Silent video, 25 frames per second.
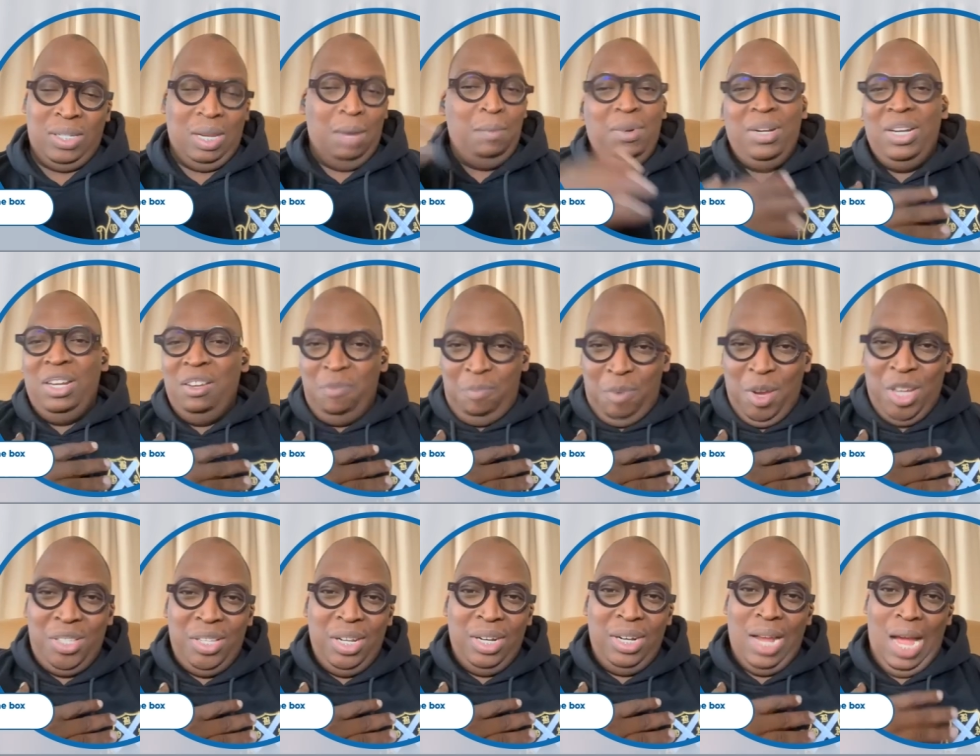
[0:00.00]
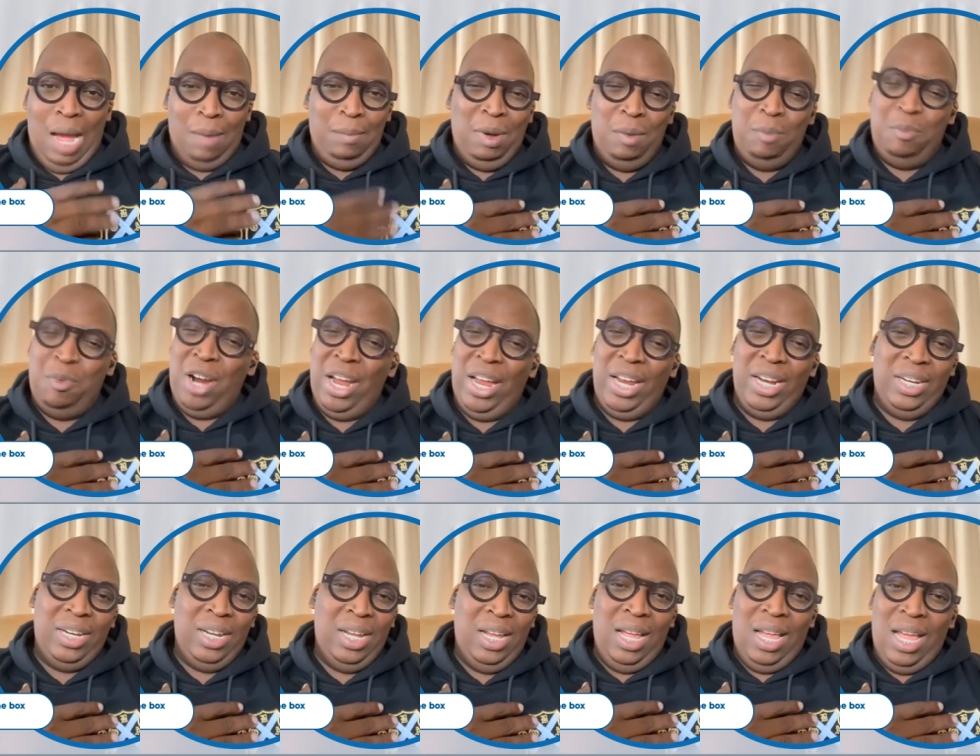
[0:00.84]
So I believe personally I'm a
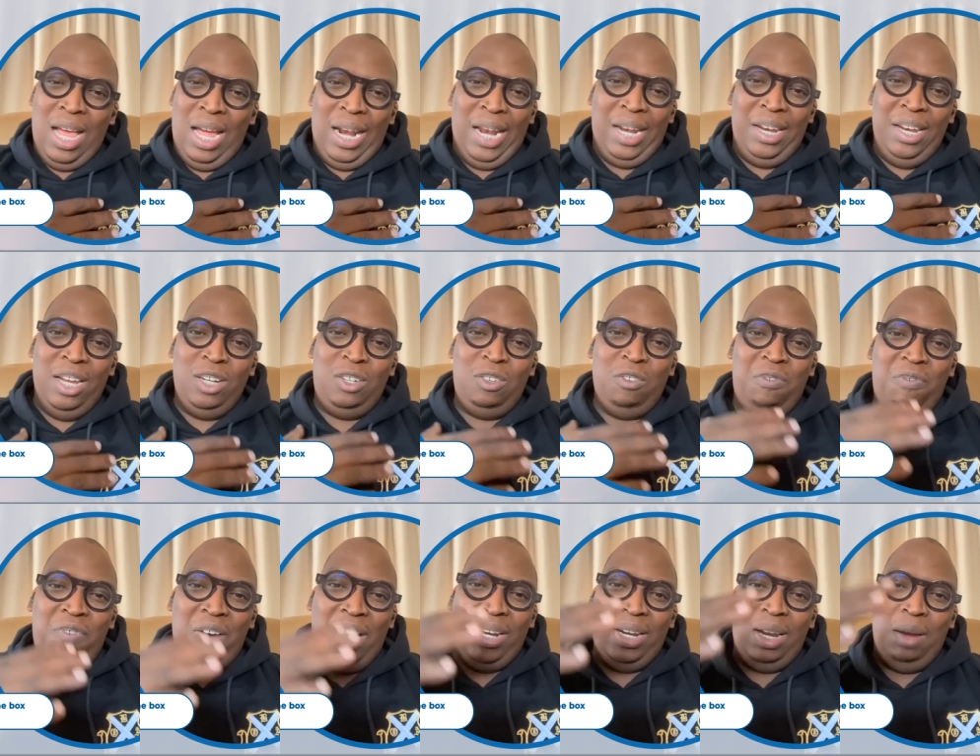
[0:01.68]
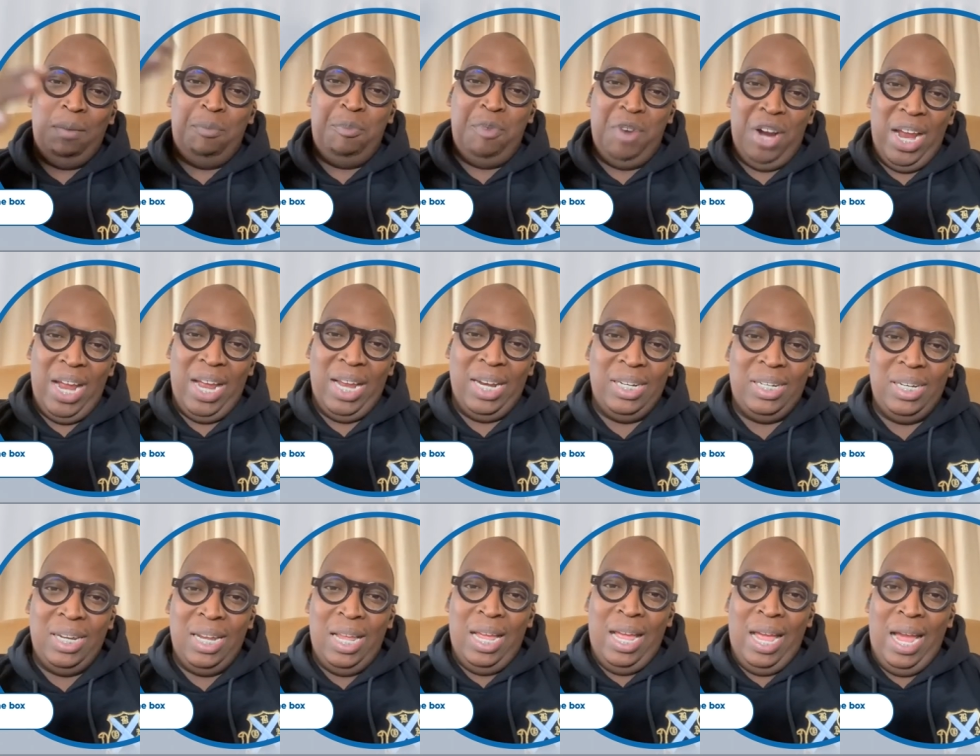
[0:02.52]
brand, and I'm here to find a
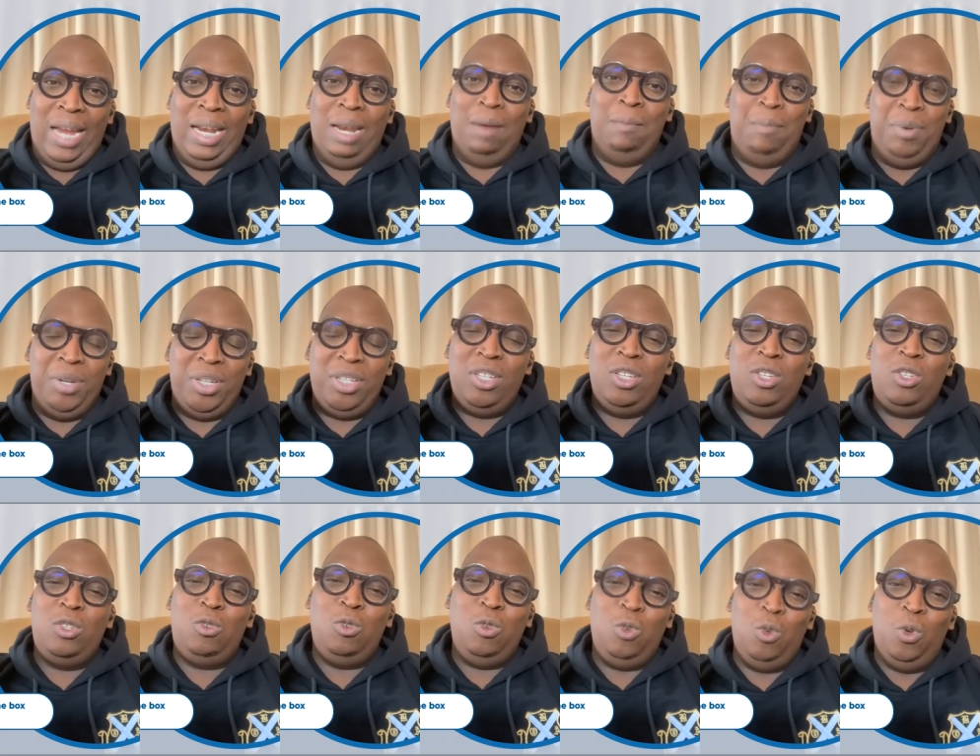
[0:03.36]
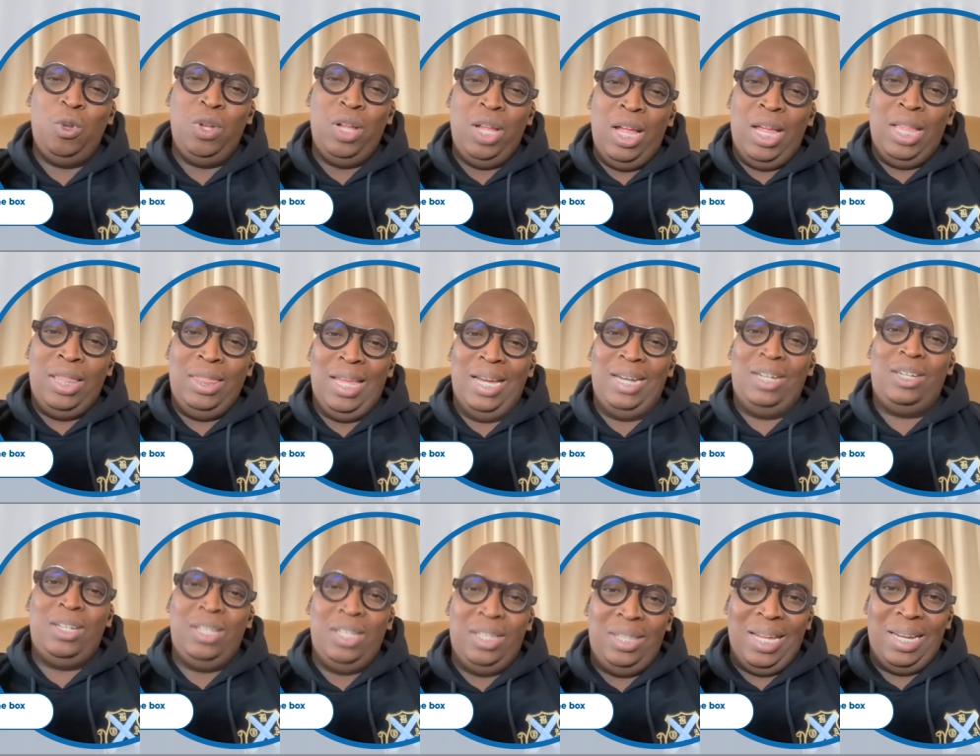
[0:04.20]
brand in a business school
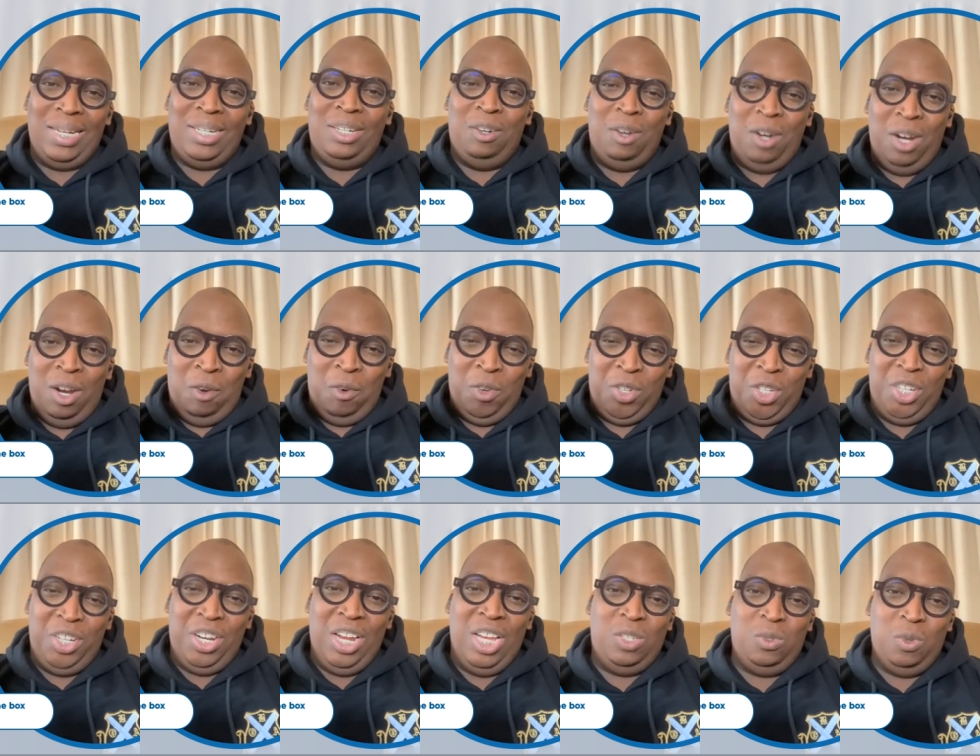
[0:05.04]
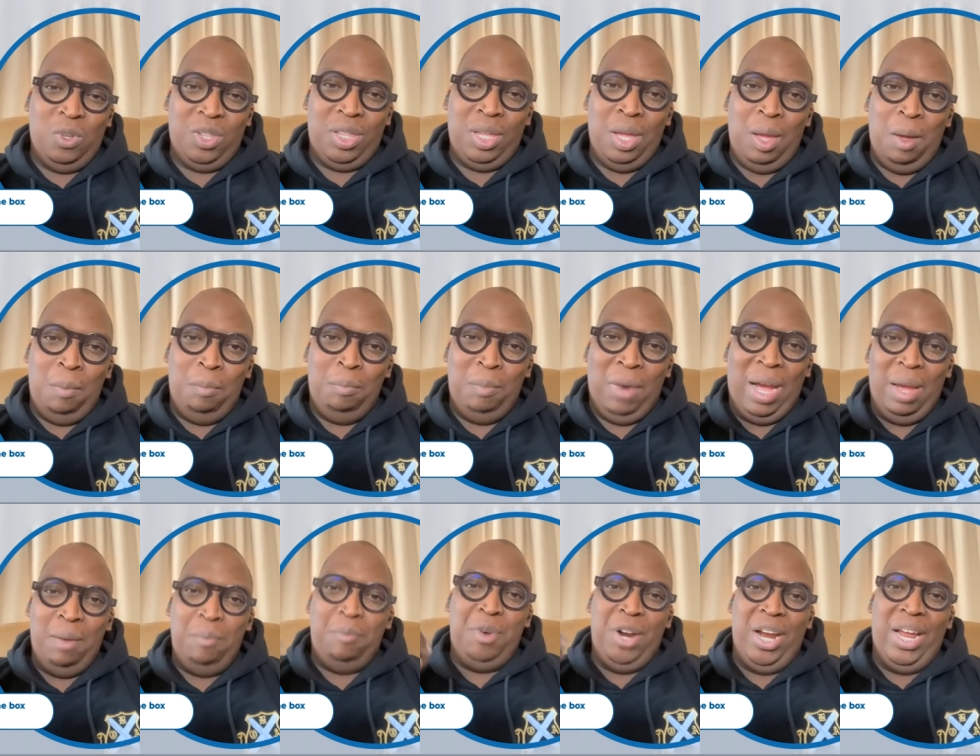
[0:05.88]
that resonates with
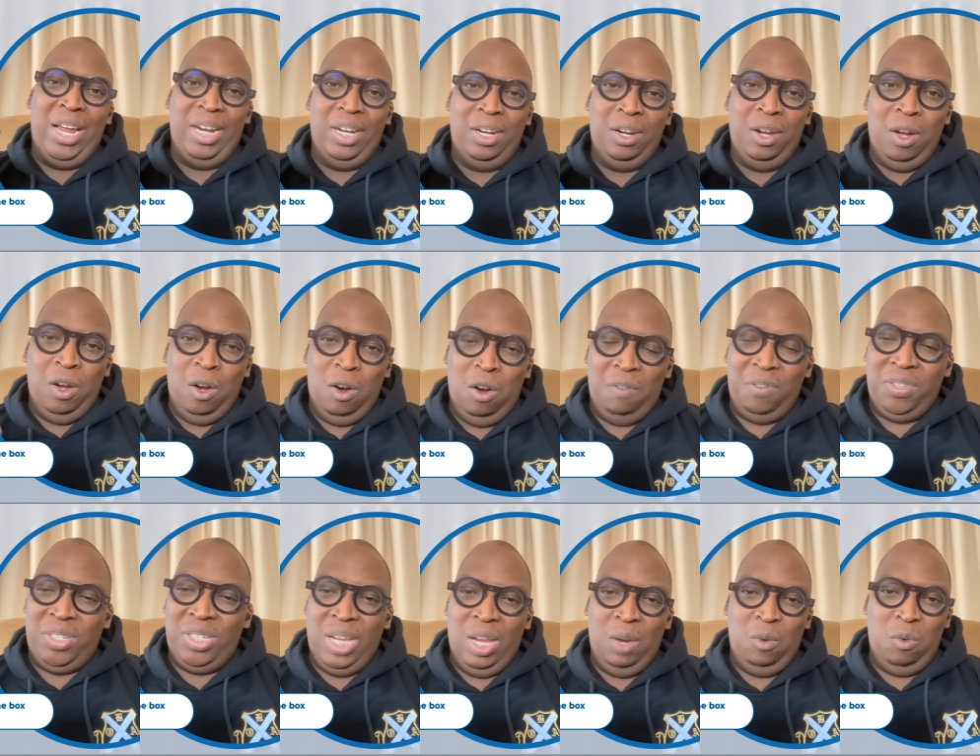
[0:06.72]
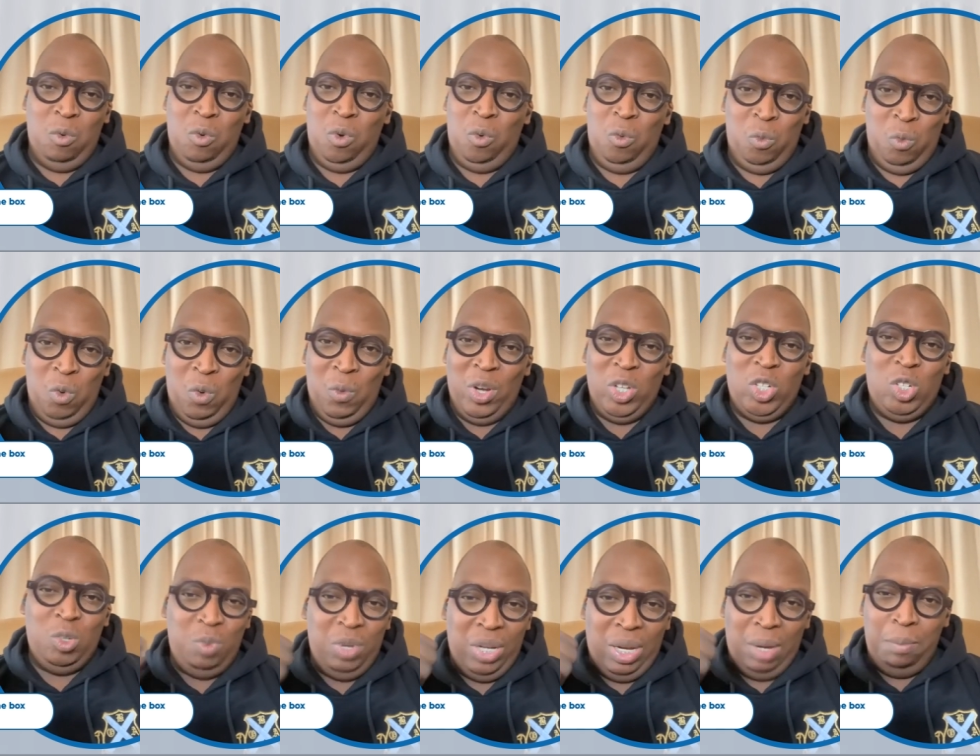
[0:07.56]
my brand of saying we
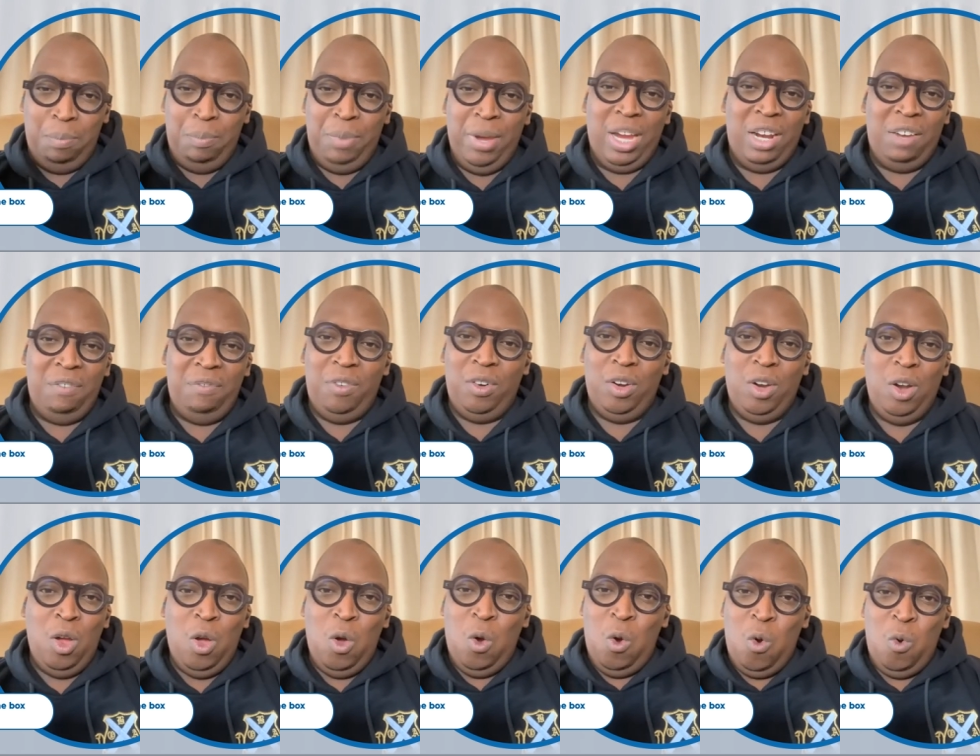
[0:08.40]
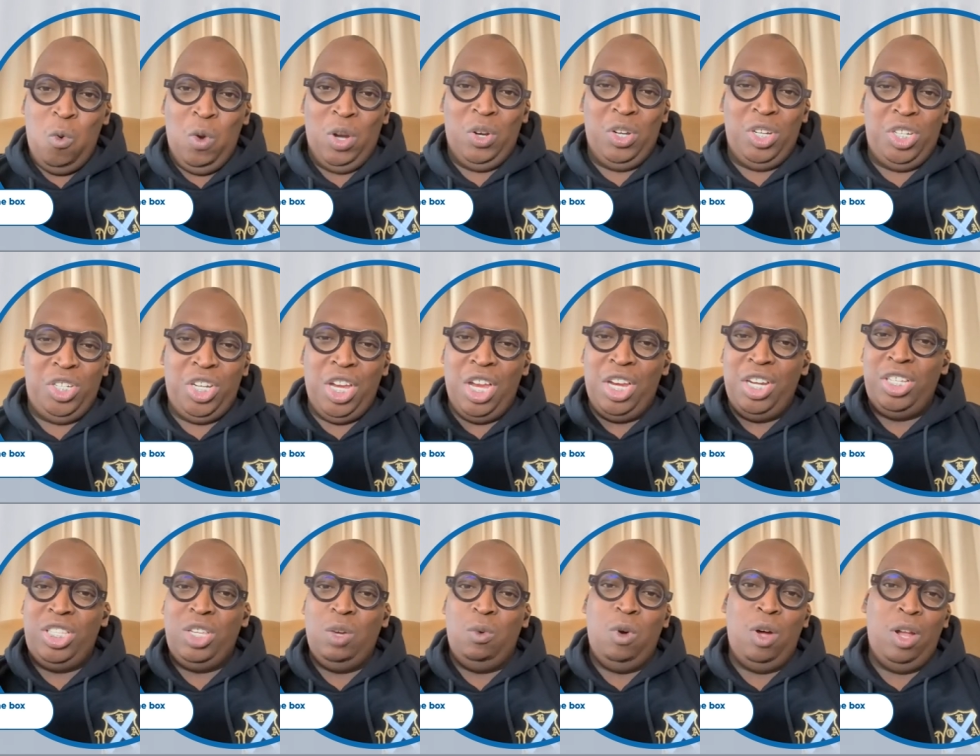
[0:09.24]
want to be impactful, we want to
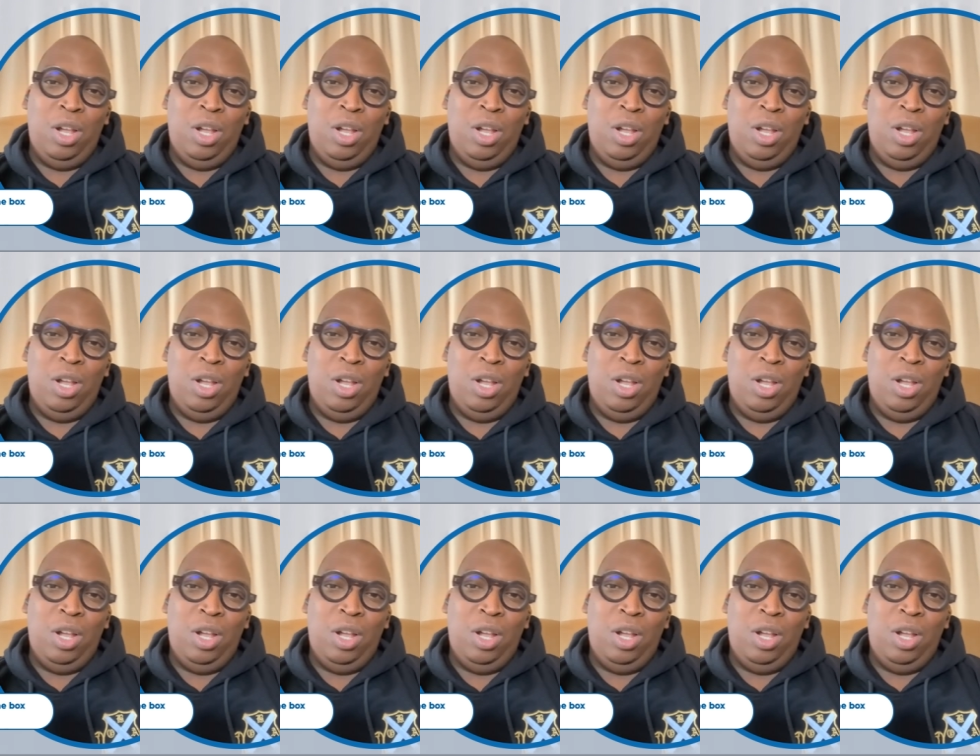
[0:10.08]
change the